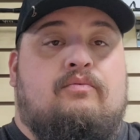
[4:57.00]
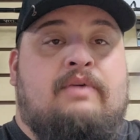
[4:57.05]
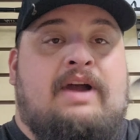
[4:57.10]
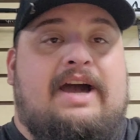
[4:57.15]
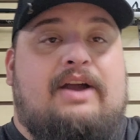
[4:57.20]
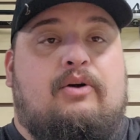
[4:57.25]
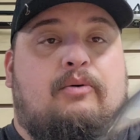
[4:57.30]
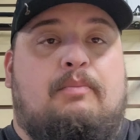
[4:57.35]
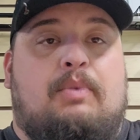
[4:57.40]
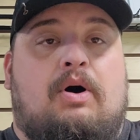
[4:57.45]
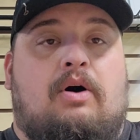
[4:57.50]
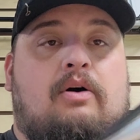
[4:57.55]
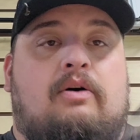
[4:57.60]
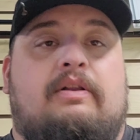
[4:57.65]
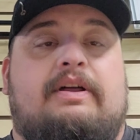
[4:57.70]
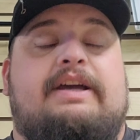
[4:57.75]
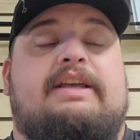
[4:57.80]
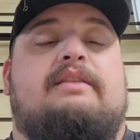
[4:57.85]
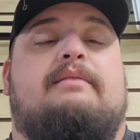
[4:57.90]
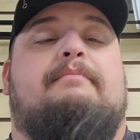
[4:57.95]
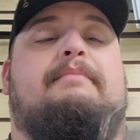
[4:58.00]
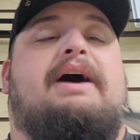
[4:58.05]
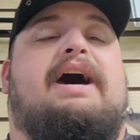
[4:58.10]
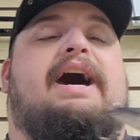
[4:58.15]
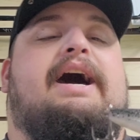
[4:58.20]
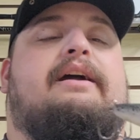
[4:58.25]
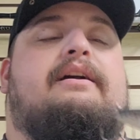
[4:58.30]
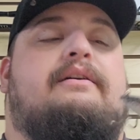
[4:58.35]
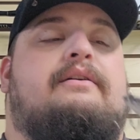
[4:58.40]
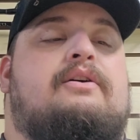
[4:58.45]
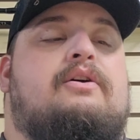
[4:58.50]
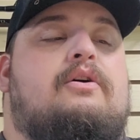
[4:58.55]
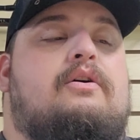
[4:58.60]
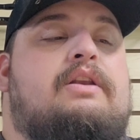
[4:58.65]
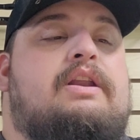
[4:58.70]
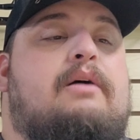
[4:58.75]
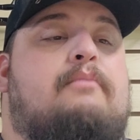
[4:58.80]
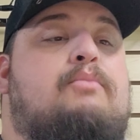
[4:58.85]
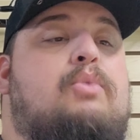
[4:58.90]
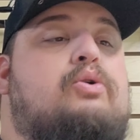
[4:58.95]
rattle ball in the back.
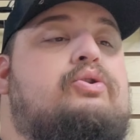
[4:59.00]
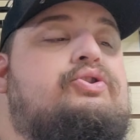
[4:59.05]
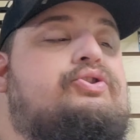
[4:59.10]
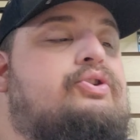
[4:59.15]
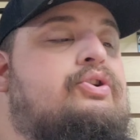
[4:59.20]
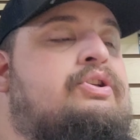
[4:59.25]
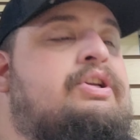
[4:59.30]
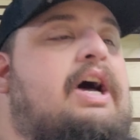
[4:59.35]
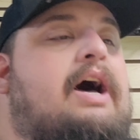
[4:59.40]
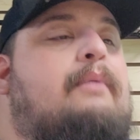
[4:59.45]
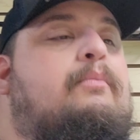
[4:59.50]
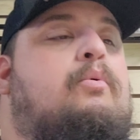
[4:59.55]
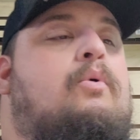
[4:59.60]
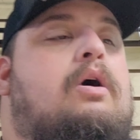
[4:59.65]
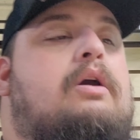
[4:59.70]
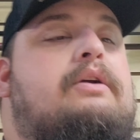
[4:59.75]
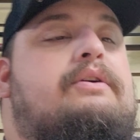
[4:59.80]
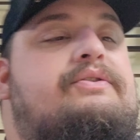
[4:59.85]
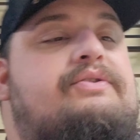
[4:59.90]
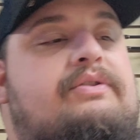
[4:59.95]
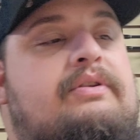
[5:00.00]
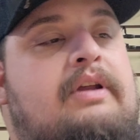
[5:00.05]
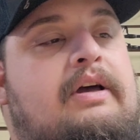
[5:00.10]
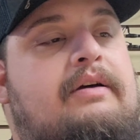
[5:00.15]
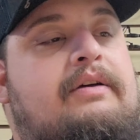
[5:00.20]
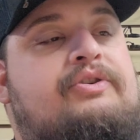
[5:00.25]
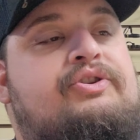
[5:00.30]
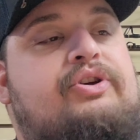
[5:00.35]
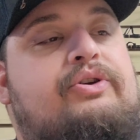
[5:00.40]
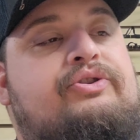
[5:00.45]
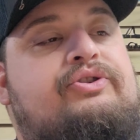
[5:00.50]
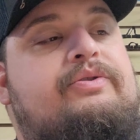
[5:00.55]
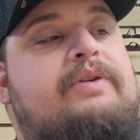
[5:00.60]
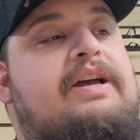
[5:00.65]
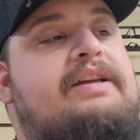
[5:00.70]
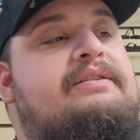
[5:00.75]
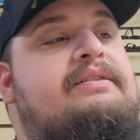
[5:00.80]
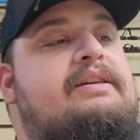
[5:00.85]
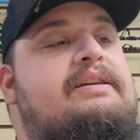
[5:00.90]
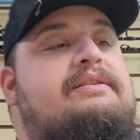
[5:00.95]
Now, most of your Topwaters, I showed you
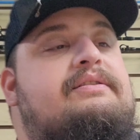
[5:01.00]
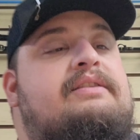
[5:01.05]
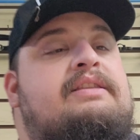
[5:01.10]
guys these.